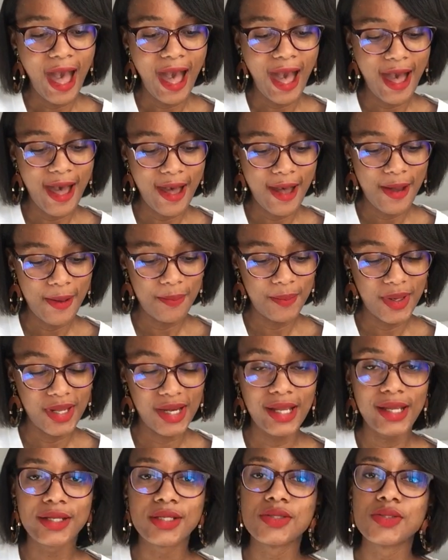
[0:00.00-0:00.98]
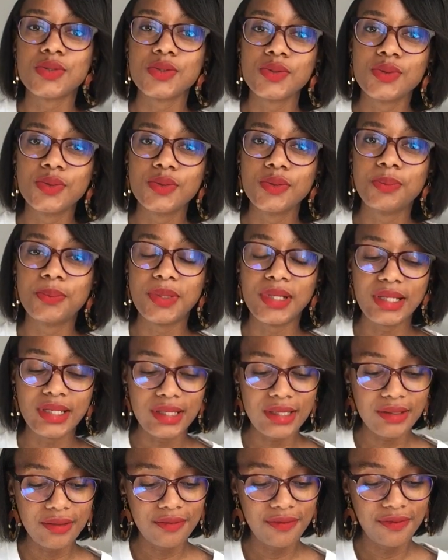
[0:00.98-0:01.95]
but I do
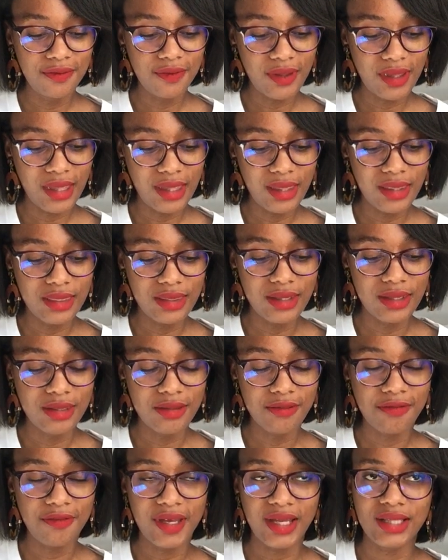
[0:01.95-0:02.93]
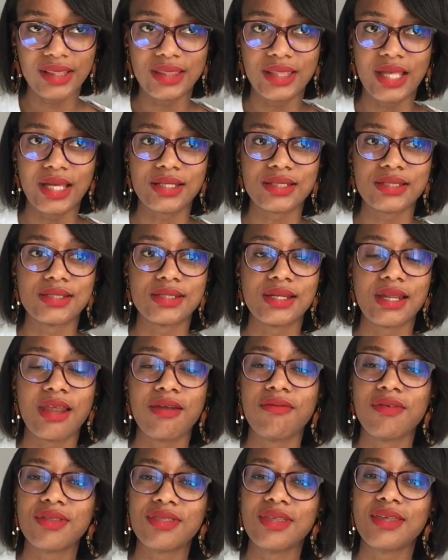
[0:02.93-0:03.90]
believe in the fact that
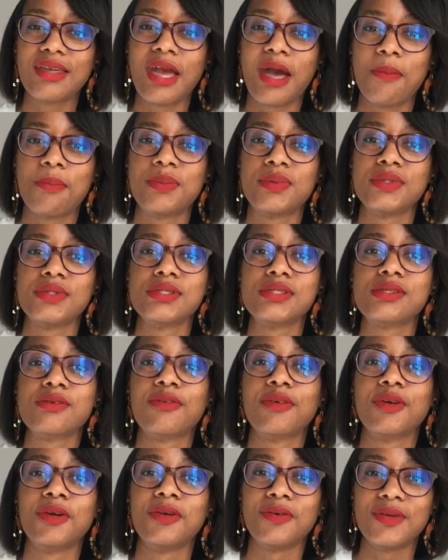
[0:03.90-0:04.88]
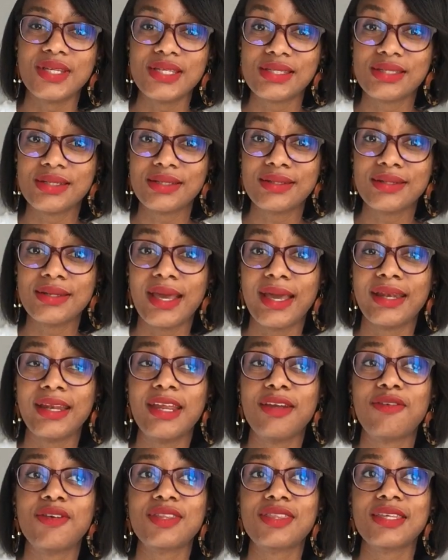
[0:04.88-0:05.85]
everything happens for a reason and
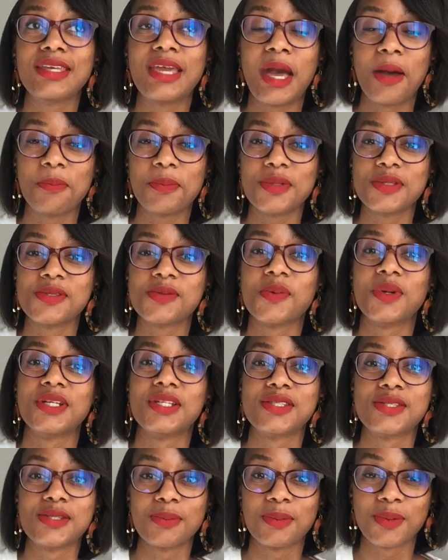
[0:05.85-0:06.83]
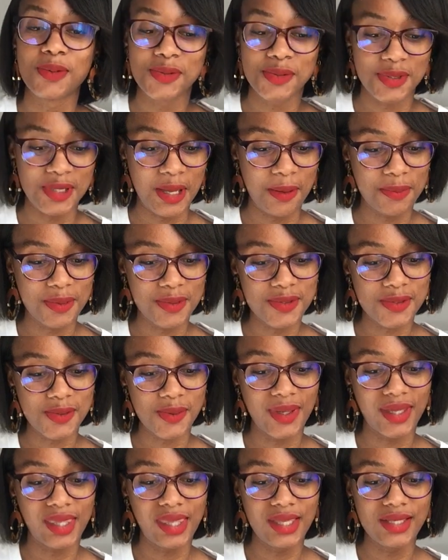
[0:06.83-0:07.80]
everything happens when it's supposed to happen.
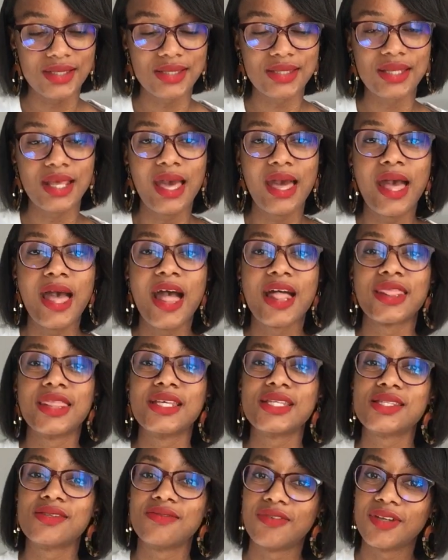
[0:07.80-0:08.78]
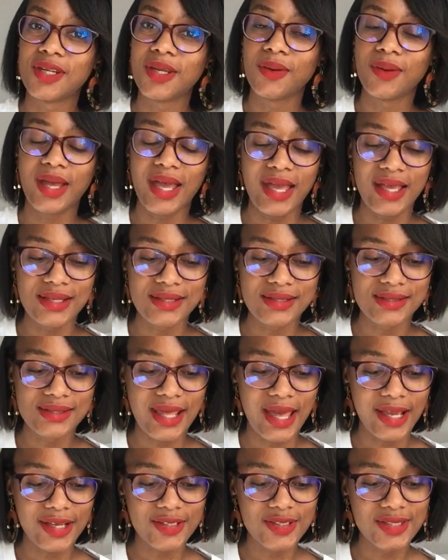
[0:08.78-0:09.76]
So I guess this video has
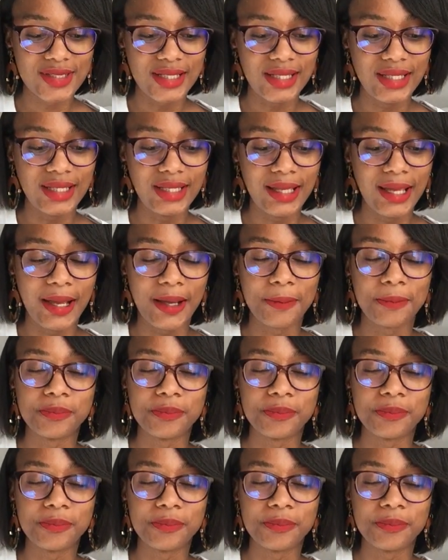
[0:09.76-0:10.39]
actually